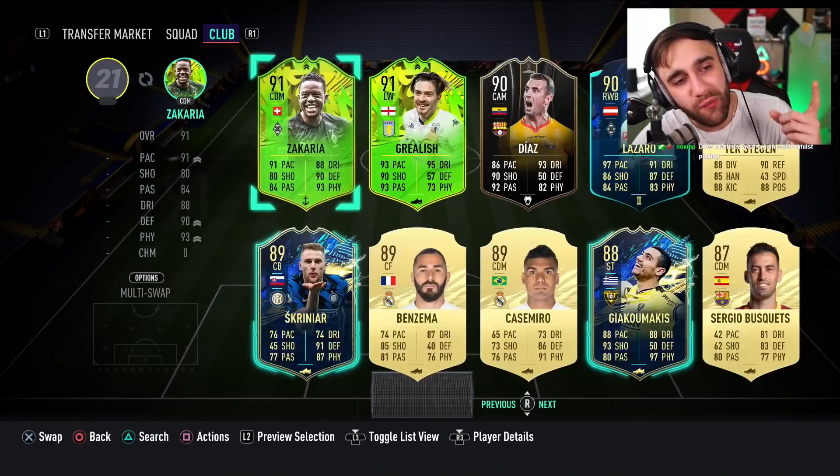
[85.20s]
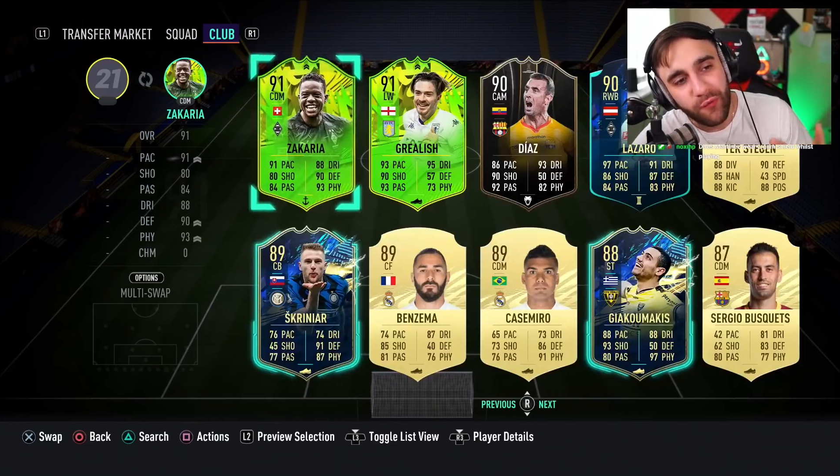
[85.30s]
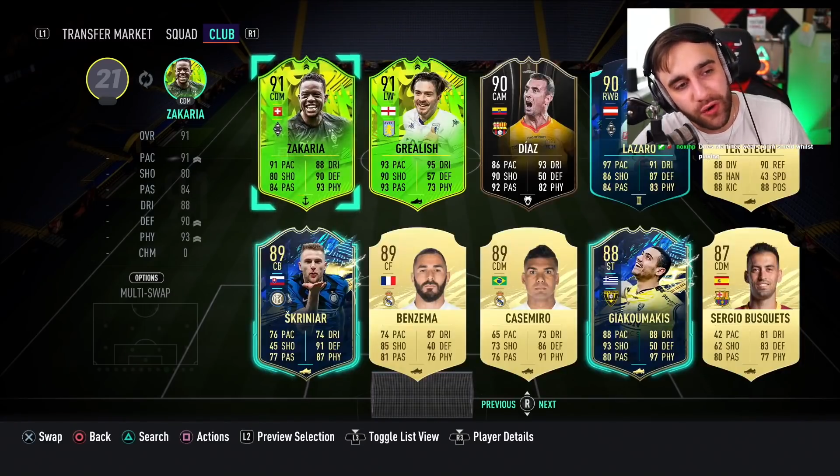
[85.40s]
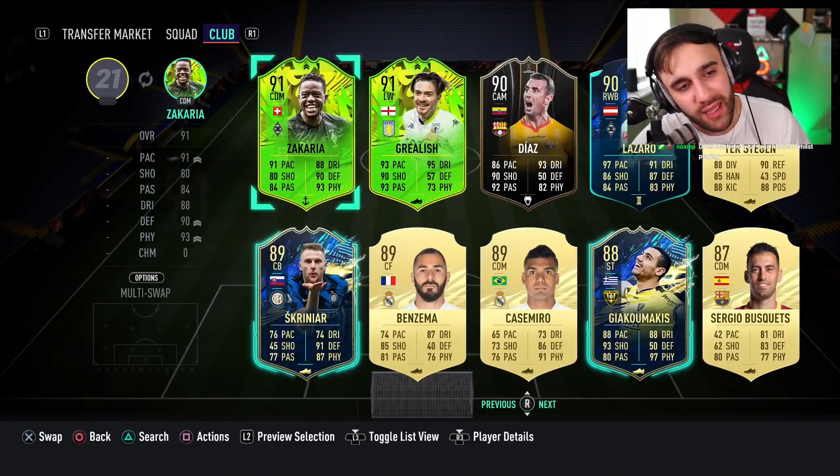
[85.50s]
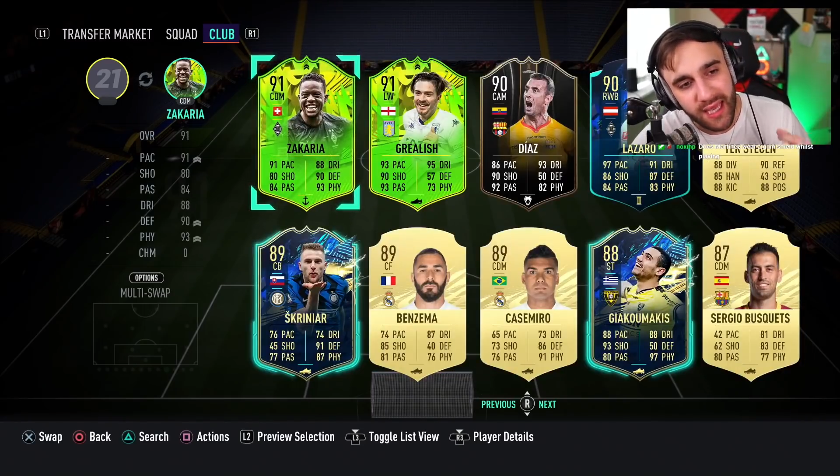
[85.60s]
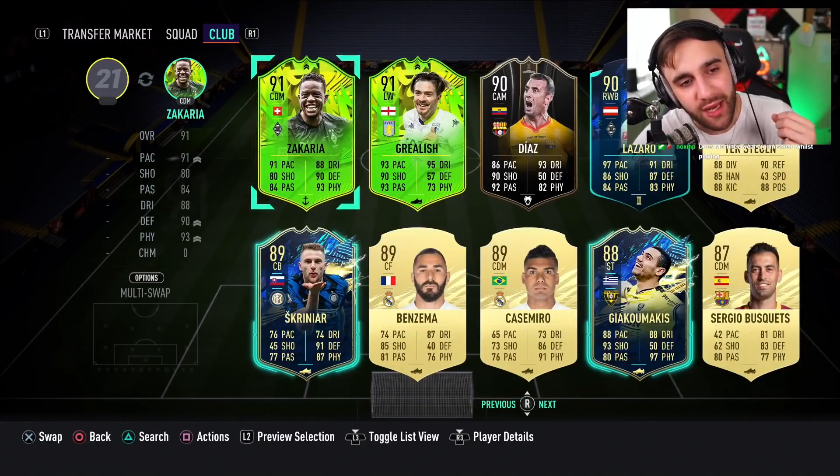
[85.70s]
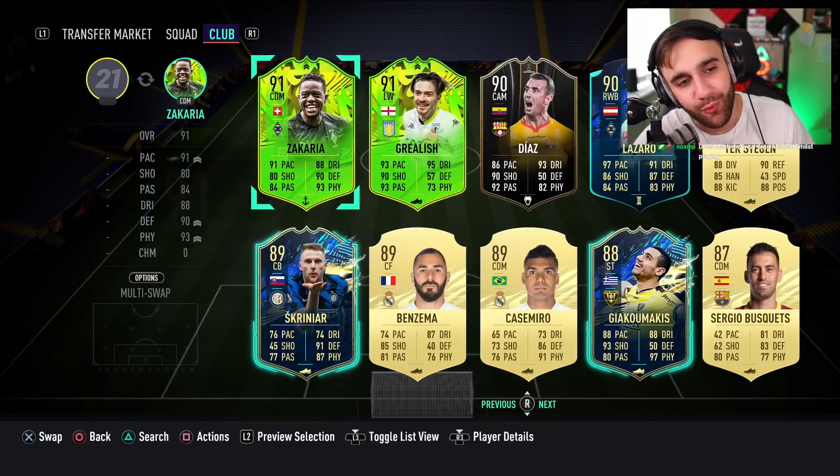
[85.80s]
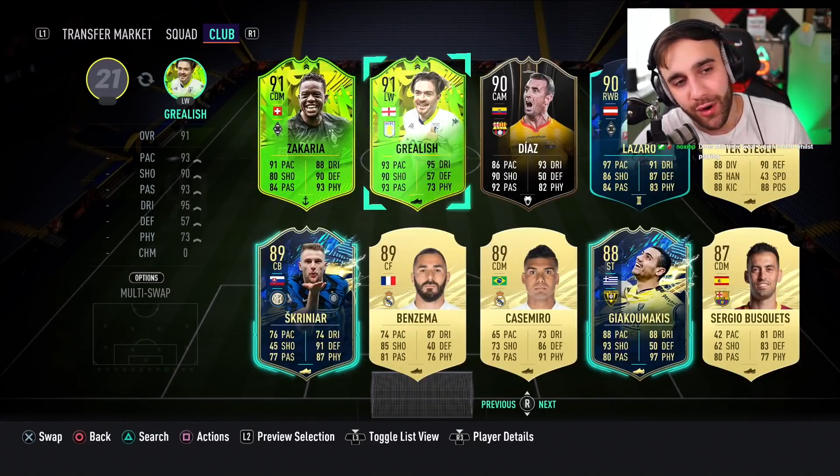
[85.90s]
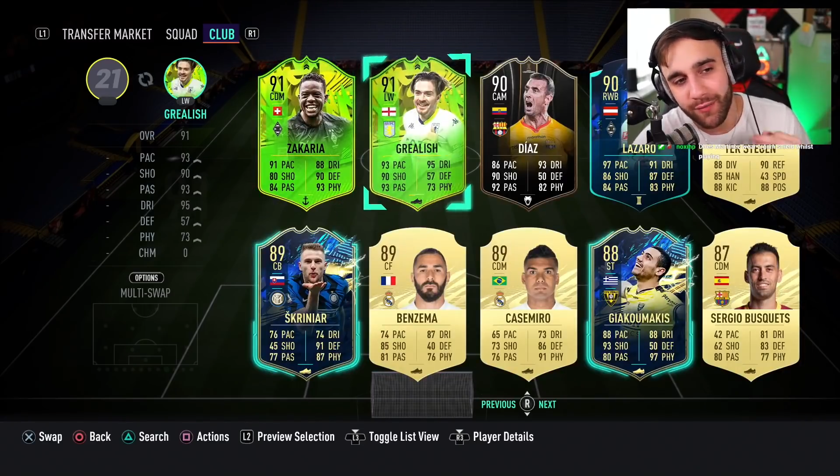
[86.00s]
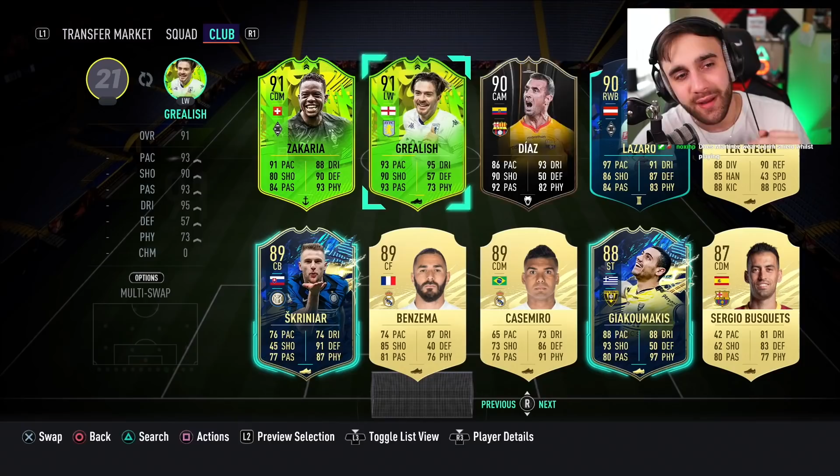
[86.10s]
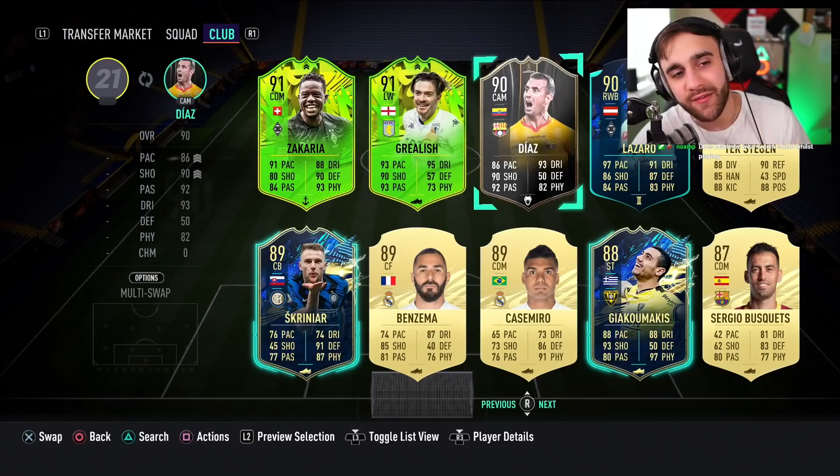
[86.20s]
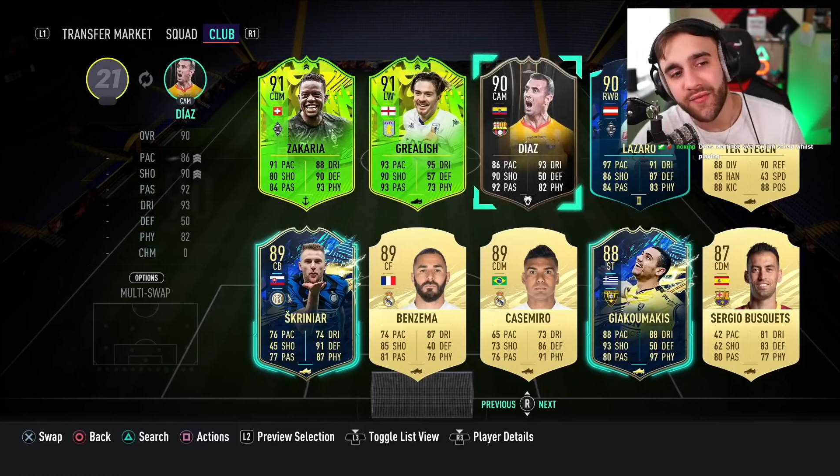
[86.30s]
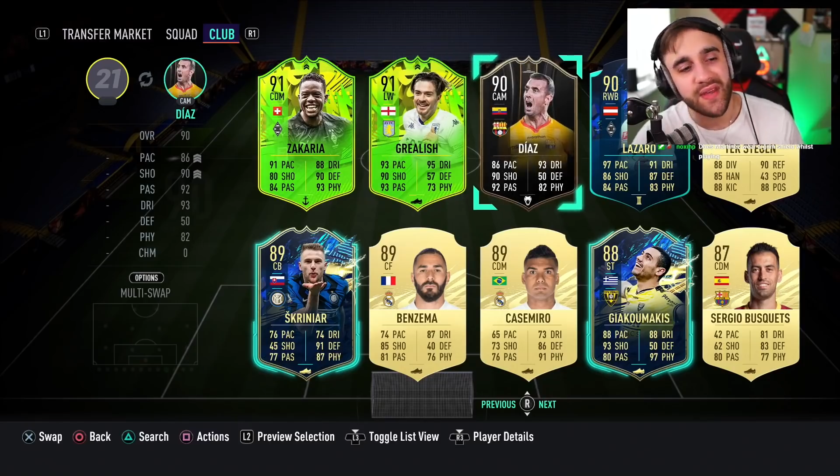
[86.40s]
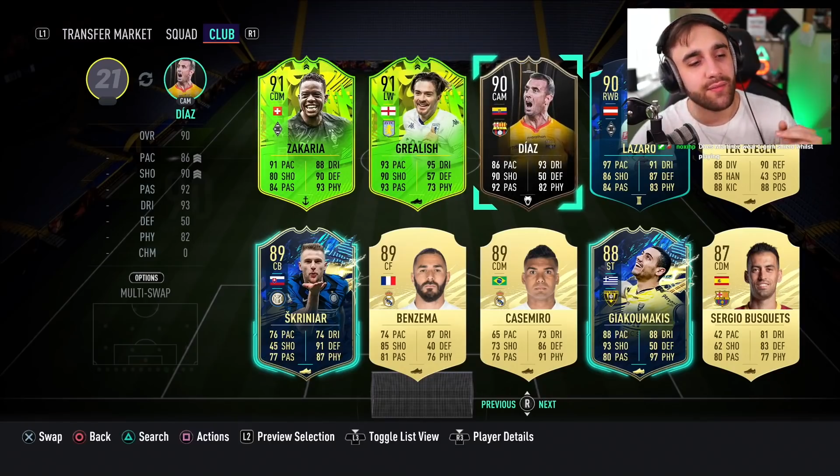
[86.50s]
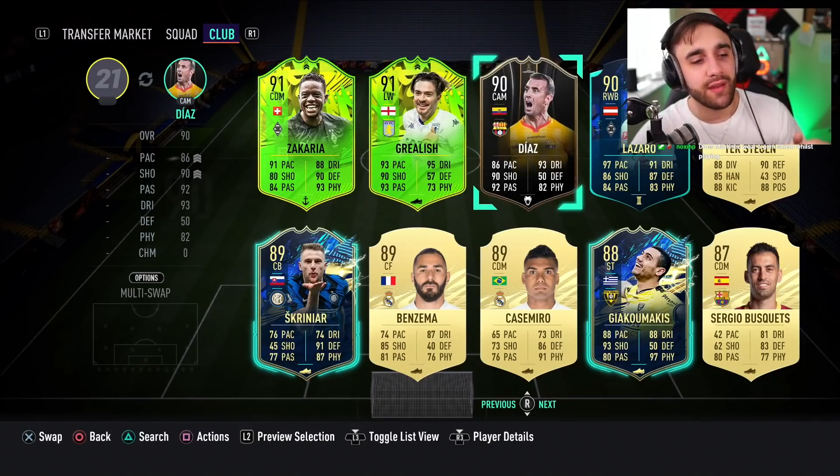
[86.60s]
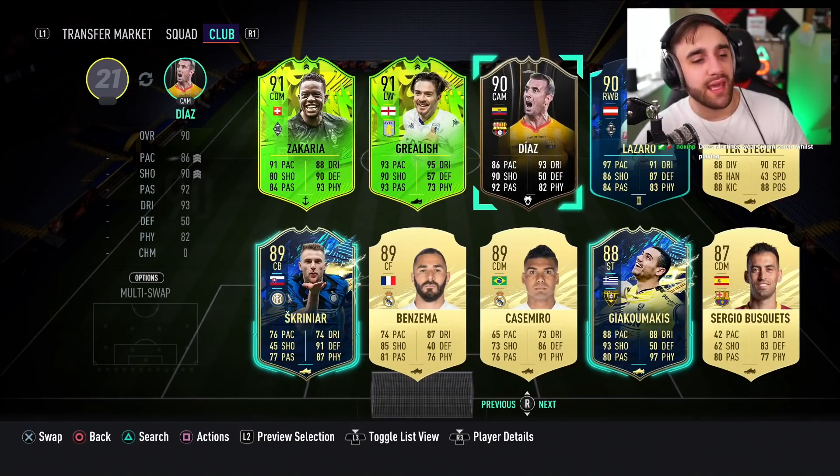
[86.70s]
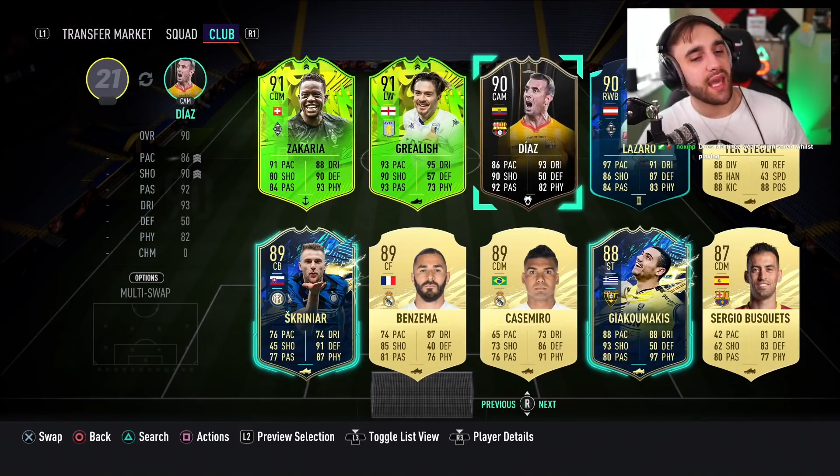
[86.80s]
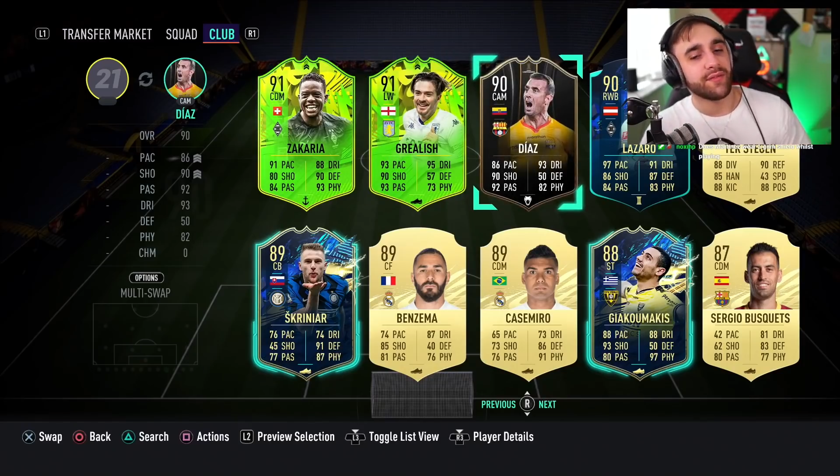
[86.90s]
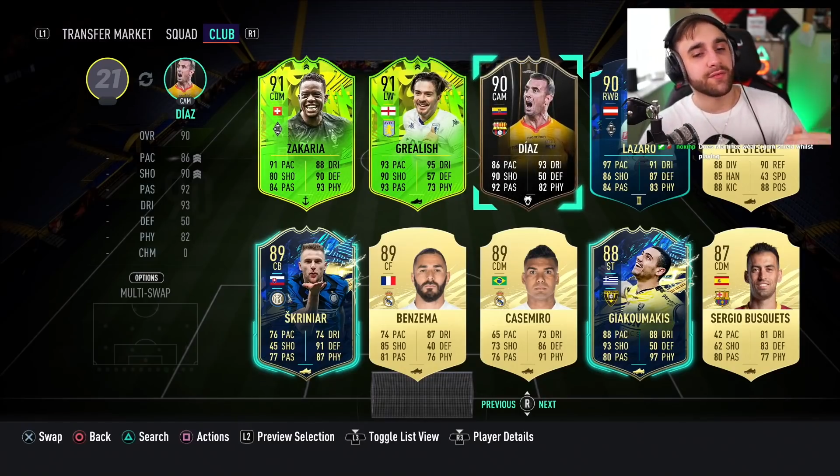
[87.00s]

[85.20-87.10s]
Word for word: forget one of my favorite ever